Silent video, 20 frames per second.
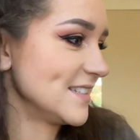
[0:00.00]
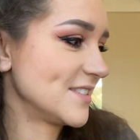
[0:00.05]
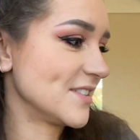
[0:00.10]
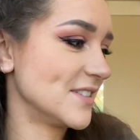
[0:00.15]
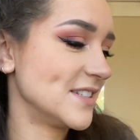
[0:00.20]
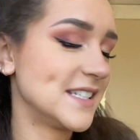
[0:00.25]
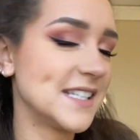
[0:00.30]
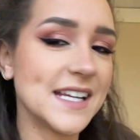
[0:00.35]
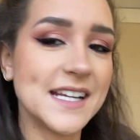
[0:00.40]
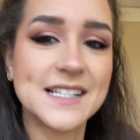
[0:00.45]
So
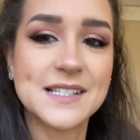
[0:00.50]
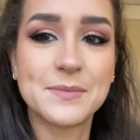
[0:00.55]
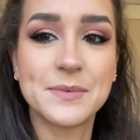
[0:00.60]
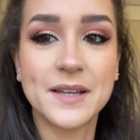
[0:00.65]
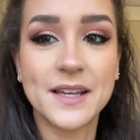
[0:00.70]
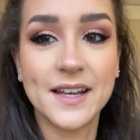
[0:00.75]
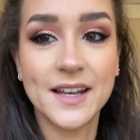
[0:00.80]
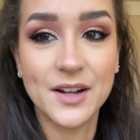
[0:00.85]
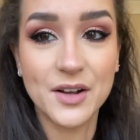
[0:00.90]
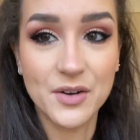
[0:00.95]
today is the
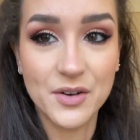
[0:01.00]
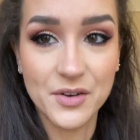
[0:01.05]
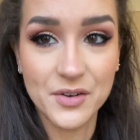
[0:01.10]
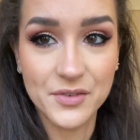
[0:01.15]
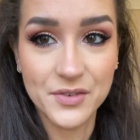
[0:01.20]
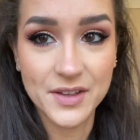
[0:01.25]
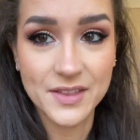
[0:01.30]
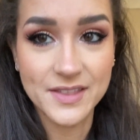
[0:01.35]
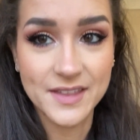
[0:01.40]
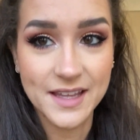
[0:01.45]
beginning
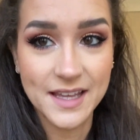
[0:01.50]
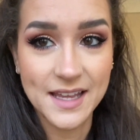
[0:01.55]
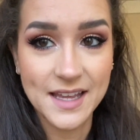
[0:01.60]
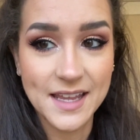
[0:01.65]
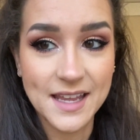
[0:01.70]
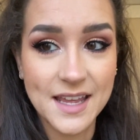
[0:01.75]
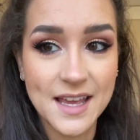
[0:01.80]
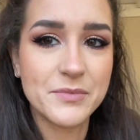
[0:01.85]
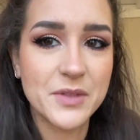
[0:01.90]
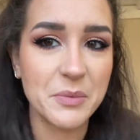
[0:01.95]
of
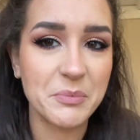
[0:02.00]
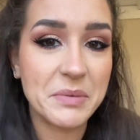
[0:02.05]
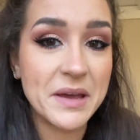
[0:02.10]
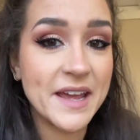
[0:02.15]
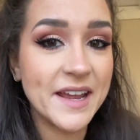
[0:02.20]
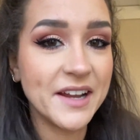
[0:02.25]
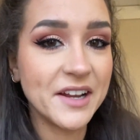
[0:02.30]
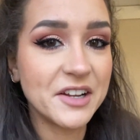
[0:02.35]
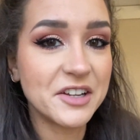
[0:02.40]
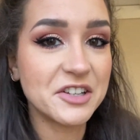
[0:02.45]
the, the
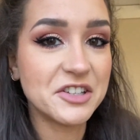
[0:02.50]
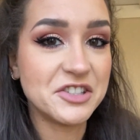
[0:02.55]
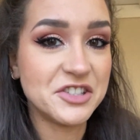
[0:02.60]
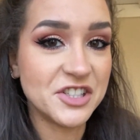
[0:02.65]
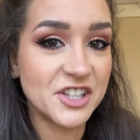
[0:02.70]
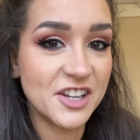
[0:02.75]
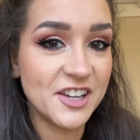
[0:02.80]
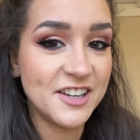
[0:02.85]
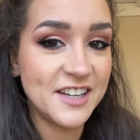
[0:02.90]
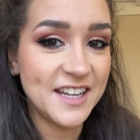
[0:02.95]
pink
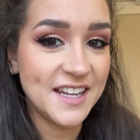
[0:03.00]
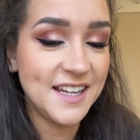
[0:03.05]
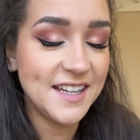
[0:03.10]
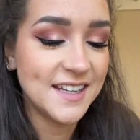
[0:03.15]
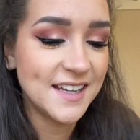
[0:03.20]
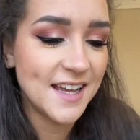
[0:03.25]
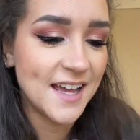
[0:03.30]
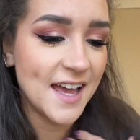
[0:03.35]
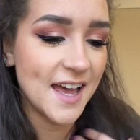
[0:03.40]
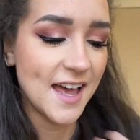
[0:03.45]
journey
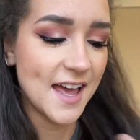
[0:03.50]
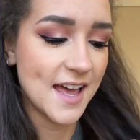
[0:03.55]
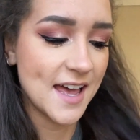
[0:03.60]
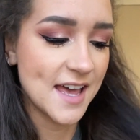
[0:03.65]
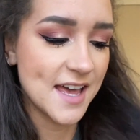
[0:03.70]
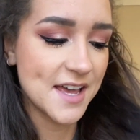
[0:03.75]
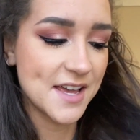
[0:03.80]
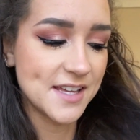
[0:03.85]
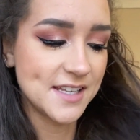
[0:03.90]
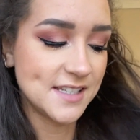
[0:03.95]

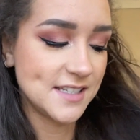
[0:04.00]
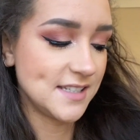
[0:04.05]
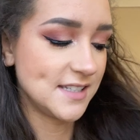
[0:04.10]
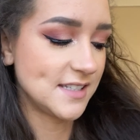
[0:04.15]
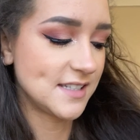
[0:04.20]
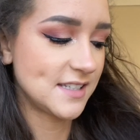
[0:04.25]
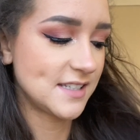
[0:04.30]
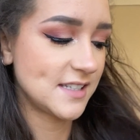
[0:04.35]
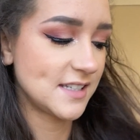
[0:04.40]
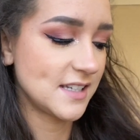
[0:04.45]
and
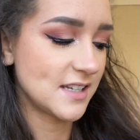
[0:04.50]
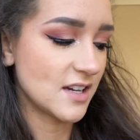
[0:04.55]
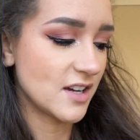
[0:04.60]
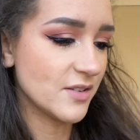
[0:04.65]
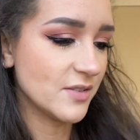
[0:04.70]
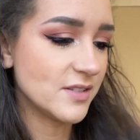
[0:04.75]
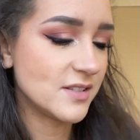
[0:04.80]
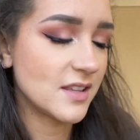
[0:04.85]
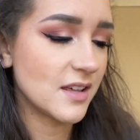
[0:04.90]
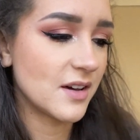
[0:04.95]
I
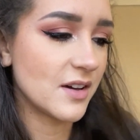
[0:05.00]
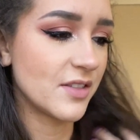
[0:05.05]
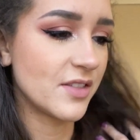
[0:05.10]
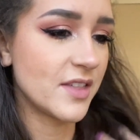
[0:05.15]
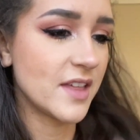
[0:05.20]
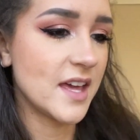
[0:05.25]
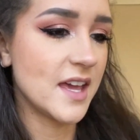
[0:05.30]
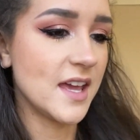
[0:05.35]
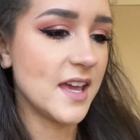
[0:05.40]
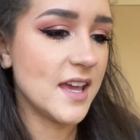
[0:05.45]
was that
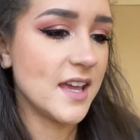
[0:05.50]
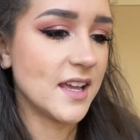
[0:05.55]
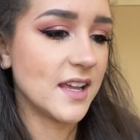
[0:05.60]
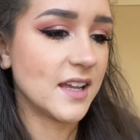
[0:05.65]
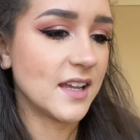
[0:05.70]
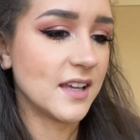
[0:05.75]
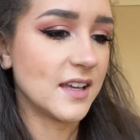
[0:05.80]
thing,